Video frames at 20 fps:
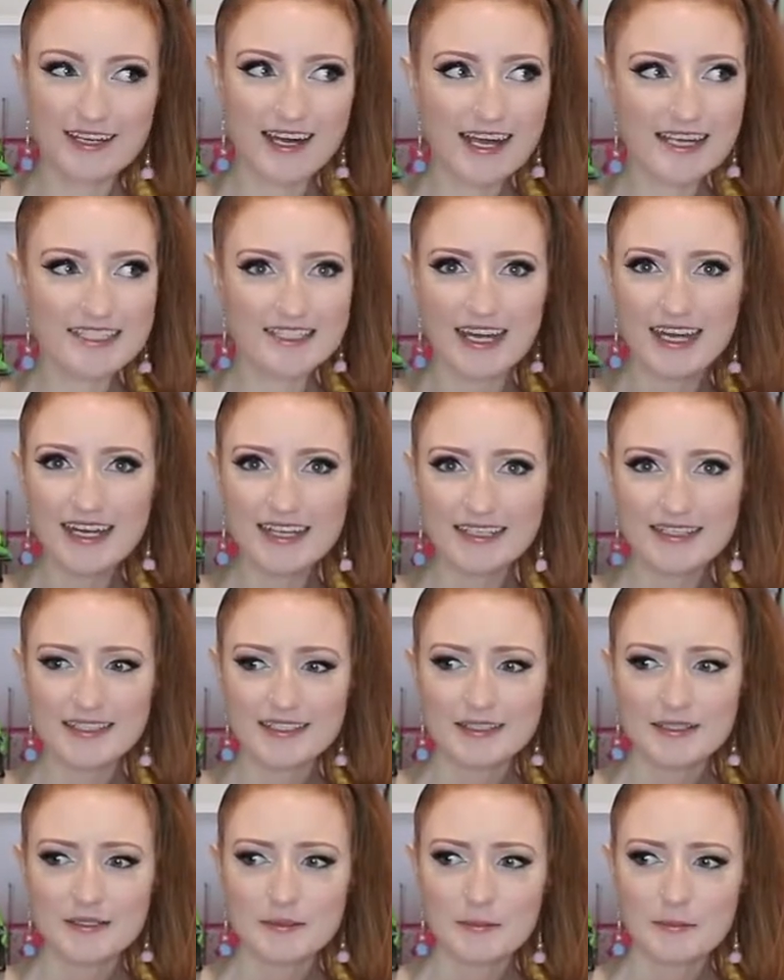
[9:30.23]
Guys, I
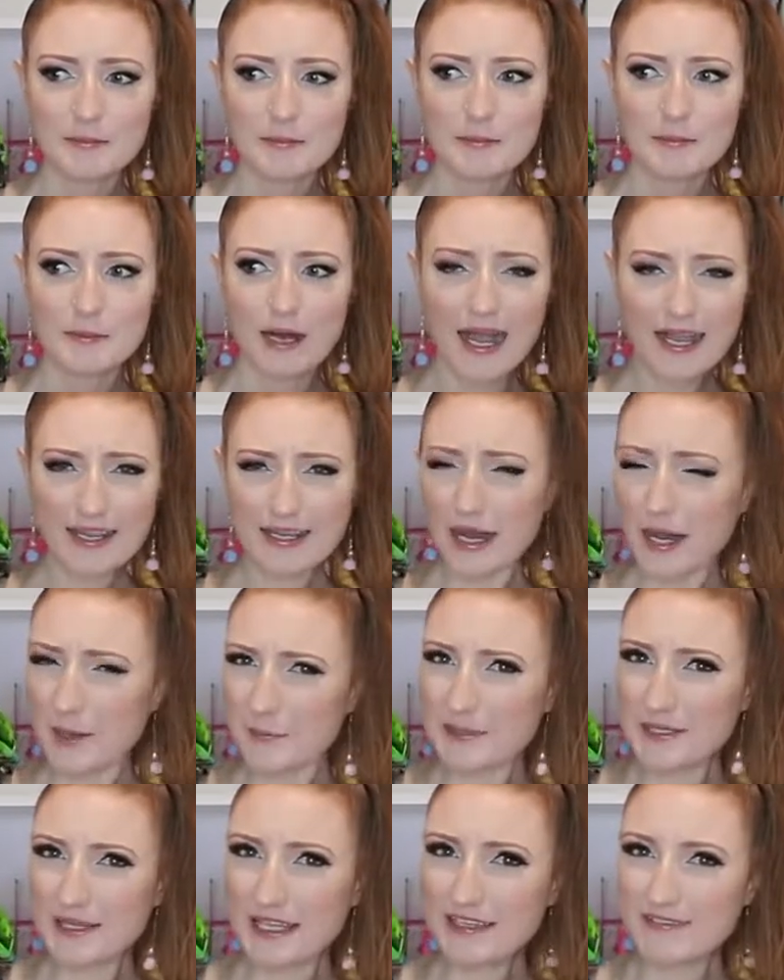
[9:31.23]
I
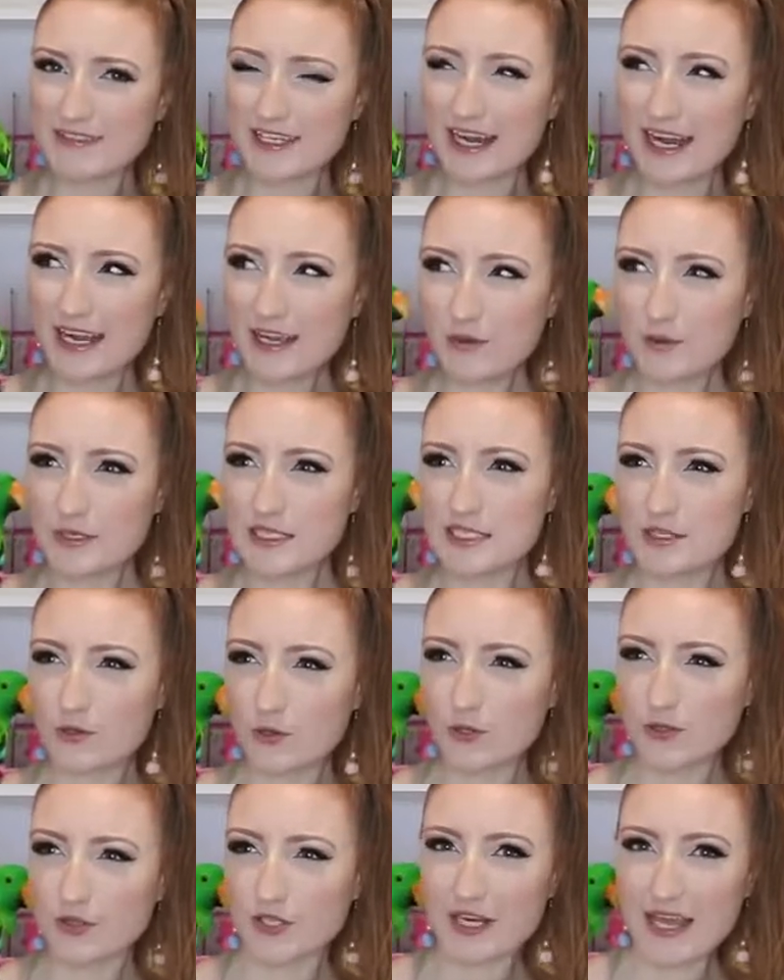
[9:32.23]
can't believe it. I always
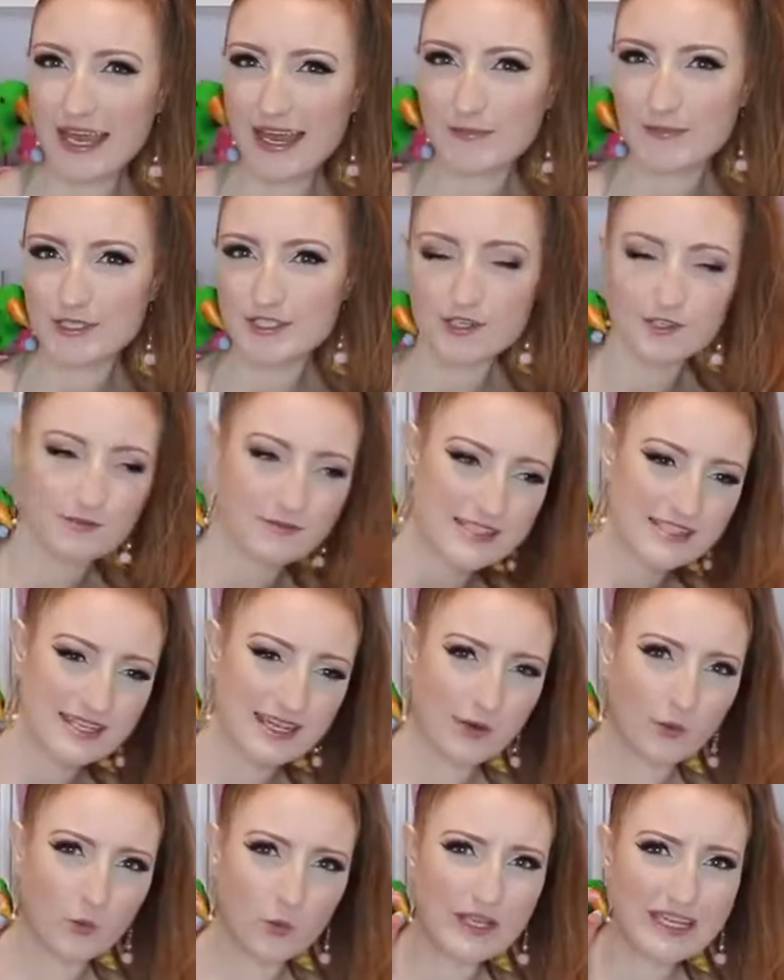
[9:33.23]
thought that Amazon was
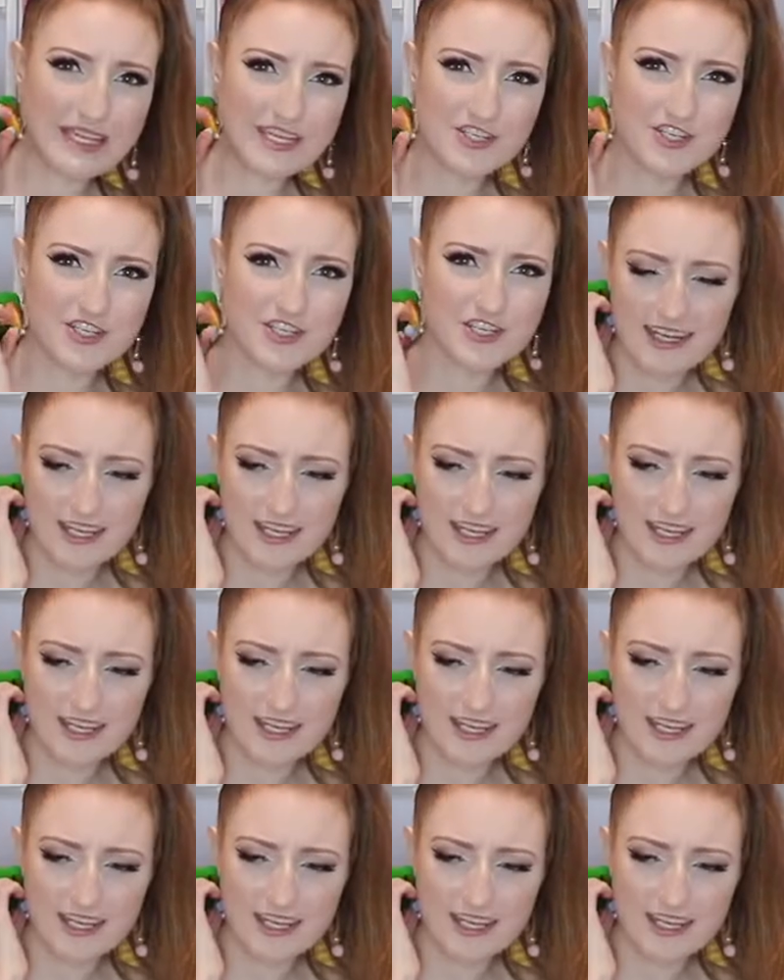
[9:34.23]
like Wish.